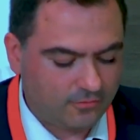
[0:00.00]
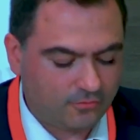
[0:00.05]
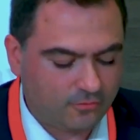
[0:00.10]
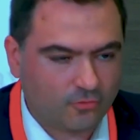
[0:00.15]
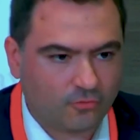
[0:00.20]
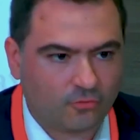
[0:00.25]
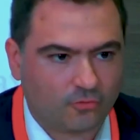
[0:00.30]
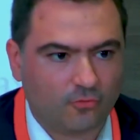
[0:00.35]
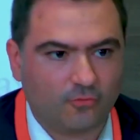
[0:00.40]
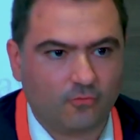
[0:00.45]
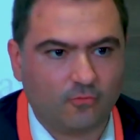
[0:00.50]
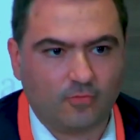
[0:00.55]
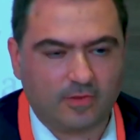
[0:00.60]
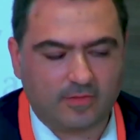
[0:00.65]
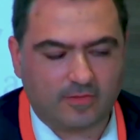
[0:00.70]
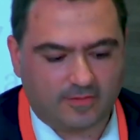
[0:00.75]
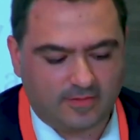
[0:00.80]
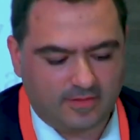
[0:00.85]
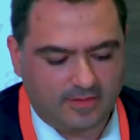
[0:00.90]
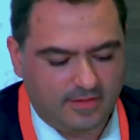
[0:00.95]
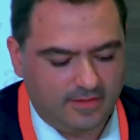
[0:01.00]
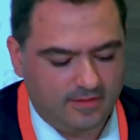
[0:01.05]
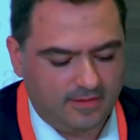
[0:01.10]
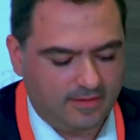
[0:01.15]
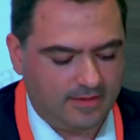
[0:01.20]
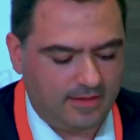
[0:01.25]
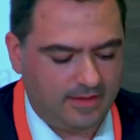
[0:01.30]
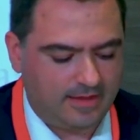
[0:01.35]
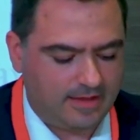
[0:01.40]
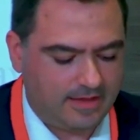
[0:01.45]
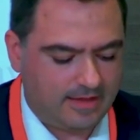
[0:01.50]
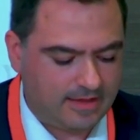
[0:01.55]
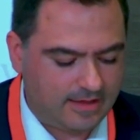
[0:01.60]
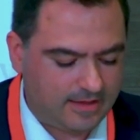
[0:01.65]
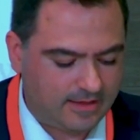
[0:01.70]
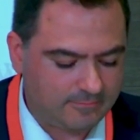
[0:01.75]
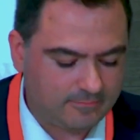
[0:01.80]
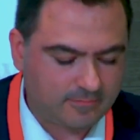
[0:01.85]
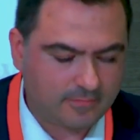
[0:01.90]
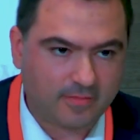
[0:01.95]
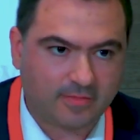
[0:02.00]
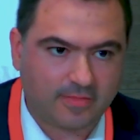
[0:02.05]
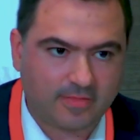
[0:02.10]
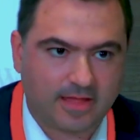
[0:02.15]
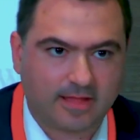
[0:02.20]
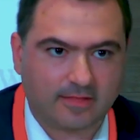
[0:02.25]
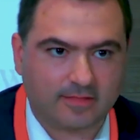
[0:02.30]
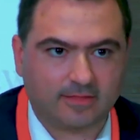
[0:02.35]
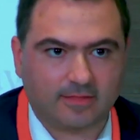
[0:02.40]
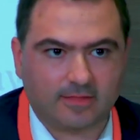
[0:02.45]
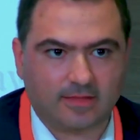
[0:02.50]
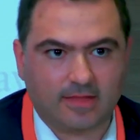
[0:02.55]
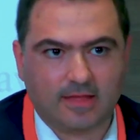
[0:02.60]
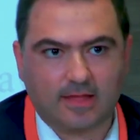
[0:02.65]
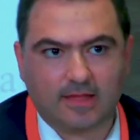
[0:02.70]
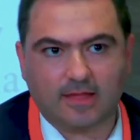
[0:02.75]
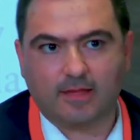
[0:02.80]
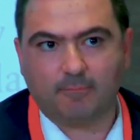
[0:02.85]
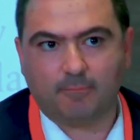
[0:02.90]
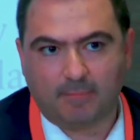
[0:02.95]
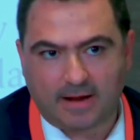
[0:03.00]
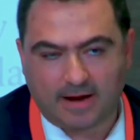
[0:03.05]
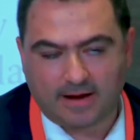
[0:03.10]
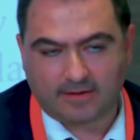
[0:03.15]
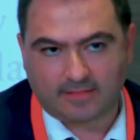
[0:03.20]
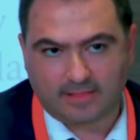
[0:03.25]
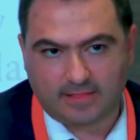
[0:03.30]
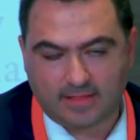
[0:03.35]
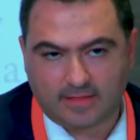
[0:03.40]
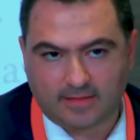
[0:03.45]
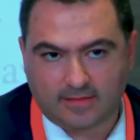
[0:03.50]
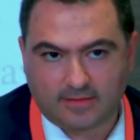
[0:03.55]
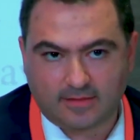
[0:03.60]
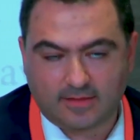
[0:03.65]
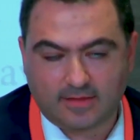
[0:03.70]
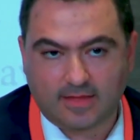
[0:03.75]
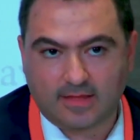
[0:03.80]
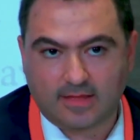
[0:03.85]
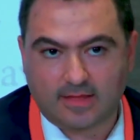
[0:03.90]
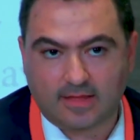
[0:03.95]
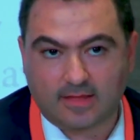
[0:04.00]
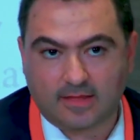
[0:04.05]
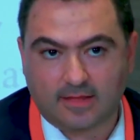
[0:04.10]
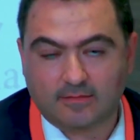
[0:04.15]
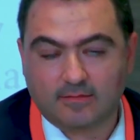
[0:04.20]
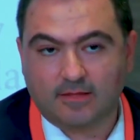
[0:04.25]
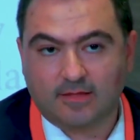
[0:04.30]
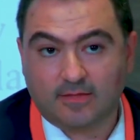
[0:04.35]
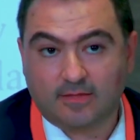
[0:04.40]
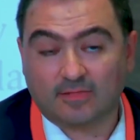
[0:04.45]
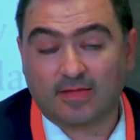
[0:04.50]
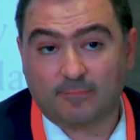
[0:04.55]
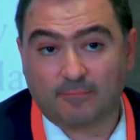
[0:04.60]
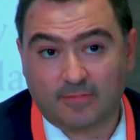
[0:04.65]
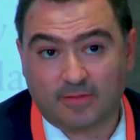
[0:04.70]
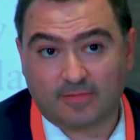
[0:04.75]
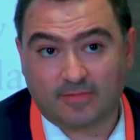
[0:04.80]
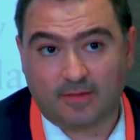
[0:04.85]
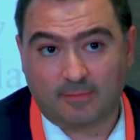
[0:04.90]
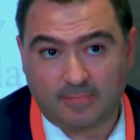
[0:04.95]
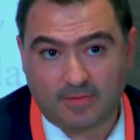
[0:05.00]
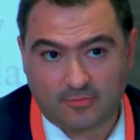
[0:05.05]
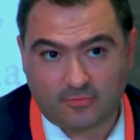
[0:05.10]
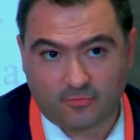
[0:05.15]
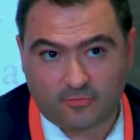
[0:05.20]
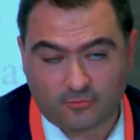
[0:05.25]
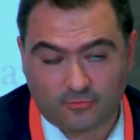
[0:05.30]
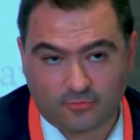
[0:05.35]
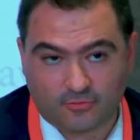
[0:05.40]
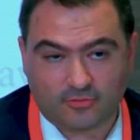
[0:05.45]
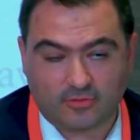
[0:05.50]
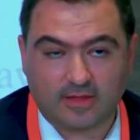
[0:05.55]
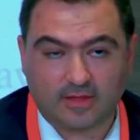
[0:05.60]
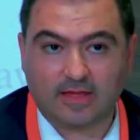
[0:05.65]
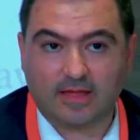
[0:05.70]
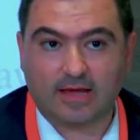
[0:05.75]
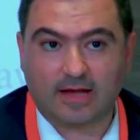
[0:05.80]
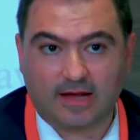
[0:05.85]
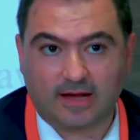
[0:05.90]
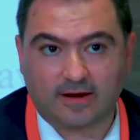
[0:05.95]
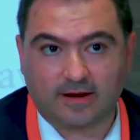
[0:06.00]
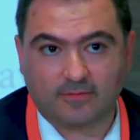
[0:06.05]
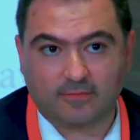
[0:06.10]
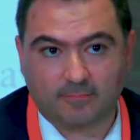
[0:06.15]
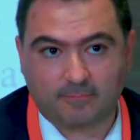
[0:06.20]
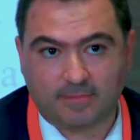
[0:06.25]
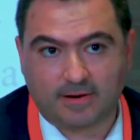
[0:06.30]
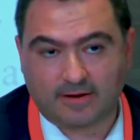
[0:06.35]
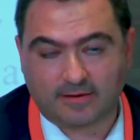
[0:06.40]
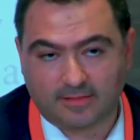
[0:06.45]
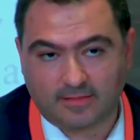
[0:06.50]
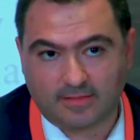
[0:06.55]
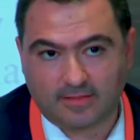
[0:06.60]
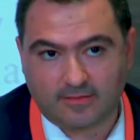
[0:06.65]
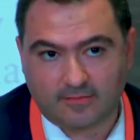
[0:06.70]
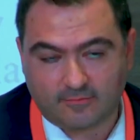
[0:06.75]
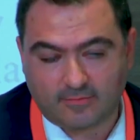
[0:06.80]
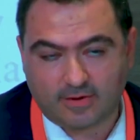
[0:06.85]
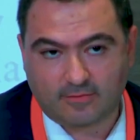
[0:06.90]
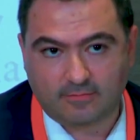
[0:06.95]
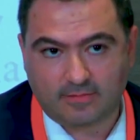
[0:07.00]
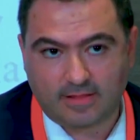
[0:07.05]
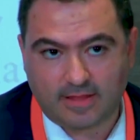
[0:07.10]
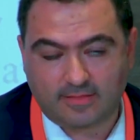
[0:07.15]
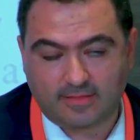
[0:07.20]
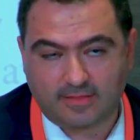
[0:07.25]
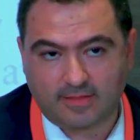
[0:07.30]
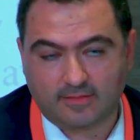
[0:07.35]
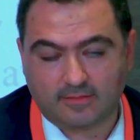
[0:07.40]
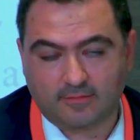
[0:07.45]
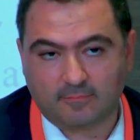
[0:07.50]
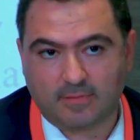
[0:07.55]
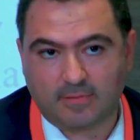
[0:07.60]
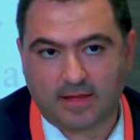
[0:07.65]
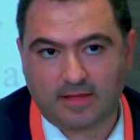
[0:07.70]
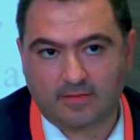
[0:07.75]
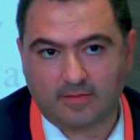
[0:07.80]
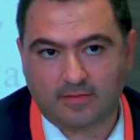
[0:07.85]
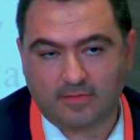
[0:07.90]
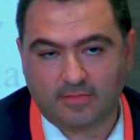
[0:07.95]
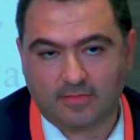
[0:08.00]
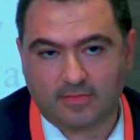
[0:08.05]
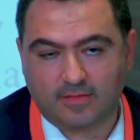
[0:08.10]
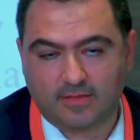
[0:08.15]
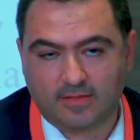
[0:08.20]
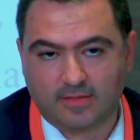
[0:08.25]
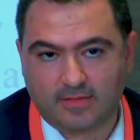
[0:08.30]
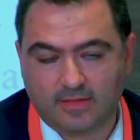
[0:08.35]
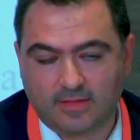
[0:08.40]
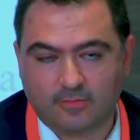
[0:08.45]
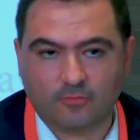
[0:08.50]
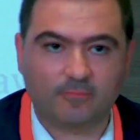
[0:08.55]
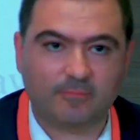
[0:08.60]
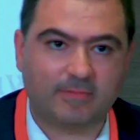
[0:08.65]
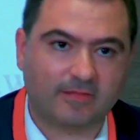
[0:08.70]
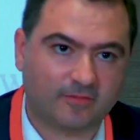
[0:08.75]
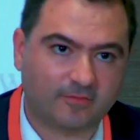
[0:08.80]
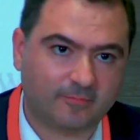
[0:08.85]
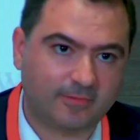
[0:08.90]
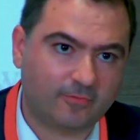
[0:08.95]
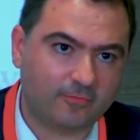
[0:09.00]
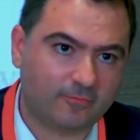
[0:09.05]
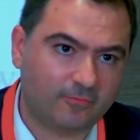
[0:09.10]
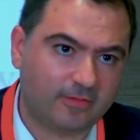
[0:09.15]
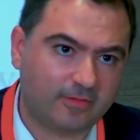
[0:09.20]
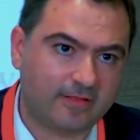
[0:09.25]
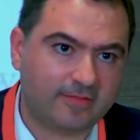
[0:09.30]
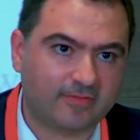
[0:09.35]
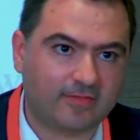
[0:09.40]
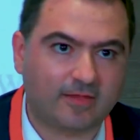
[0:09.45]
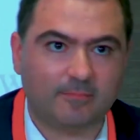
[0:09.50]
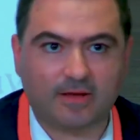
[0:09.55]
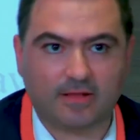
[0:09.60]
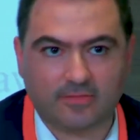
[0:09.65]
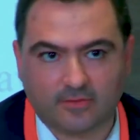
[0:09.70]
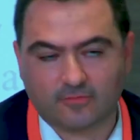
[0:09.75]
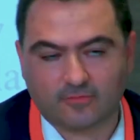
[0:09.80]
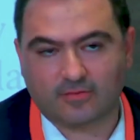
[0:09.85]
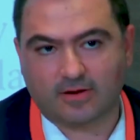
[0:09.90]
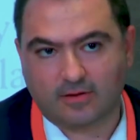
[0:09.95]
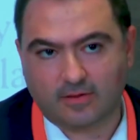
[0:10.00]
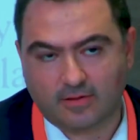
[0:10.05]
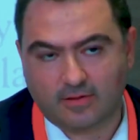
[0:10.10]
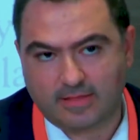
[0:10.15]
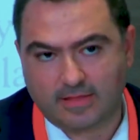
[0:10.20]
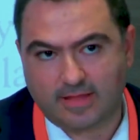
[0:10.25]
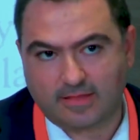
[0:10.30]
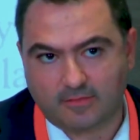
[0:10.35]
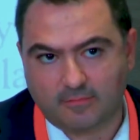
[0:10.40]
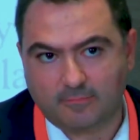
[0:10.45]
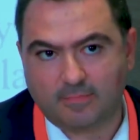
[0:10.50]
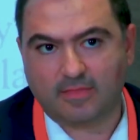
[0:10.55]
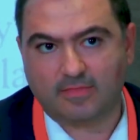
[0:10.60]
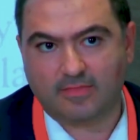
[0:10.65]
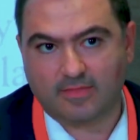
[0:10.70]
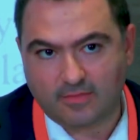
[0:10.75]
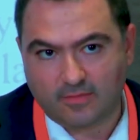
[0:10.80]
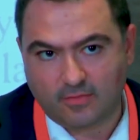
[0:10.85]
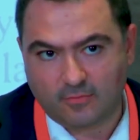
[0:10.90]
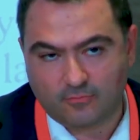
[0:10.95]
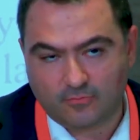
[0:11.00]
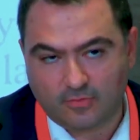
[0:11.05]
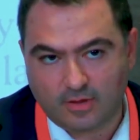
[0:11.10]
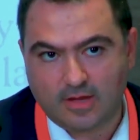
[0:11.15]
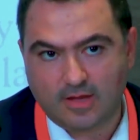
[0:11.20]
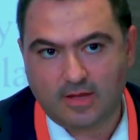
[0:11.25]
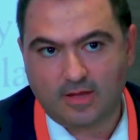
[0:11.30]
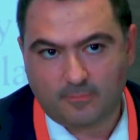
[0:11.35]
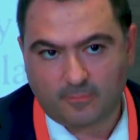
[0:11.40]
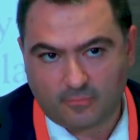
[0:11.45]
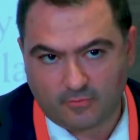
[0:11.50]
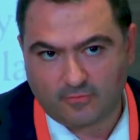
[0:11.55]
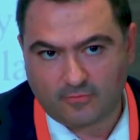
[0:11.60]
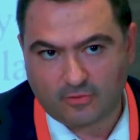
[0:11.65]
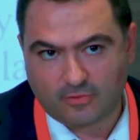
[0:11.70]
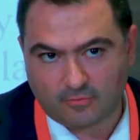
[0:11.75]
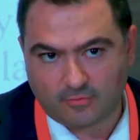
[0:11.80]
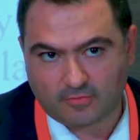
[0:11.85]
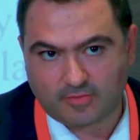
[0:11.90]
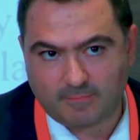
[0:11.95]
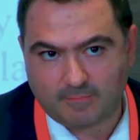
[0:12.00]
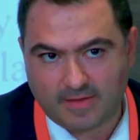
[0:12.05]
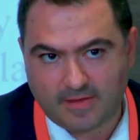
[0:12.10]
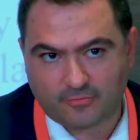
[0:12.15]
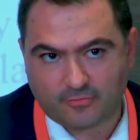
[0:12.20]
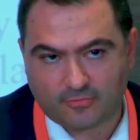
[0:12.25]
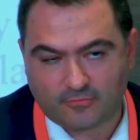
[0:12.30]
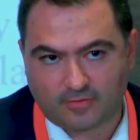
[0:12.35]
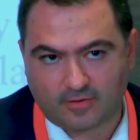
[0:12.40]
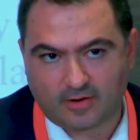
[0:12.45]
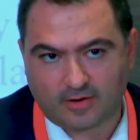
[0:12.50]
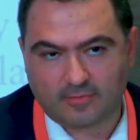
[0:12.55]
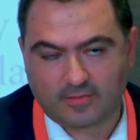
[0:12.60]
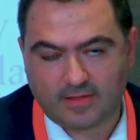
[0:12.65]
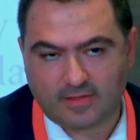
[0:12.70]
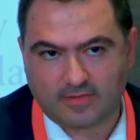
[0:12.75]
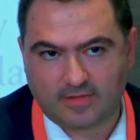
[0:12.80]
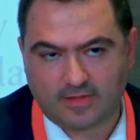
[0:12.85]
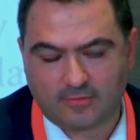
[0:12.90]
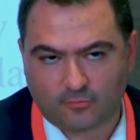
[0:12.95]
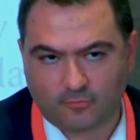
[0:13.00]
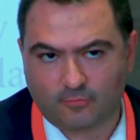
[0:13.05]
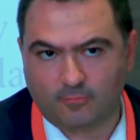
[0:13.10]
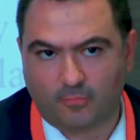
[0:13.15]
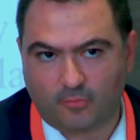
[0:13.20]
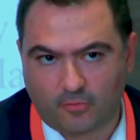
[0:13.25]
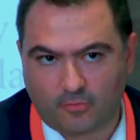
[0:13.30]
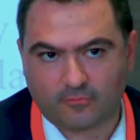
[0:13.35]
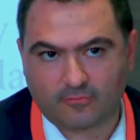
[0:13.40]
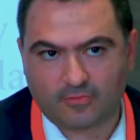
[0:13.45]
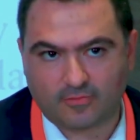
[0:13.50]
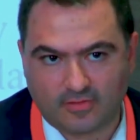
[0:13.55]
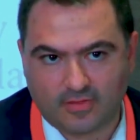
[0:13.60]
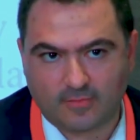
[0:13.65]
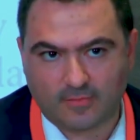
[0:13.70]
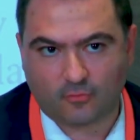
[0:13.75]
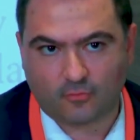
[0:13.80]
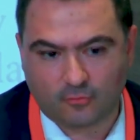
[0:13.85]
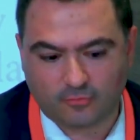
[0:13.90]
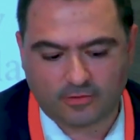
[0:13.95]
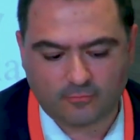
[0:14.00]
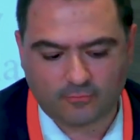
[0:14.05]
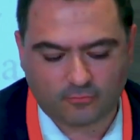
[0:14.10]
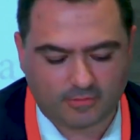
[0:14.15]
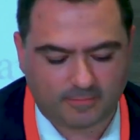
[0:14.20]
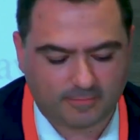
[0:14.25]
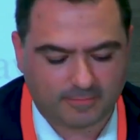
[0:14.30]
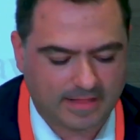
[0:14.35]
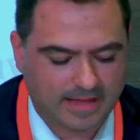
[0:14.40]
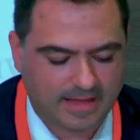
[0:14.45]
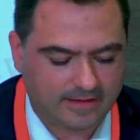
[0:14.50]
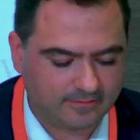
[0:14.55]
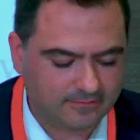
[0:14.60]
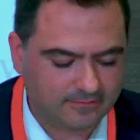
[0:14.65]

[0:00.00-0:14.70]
So we see that partly some issues are partly regulated by the indoor management rule, and some others are regulated by the new provision on the basis of harmonization. Both regimes continue to apply.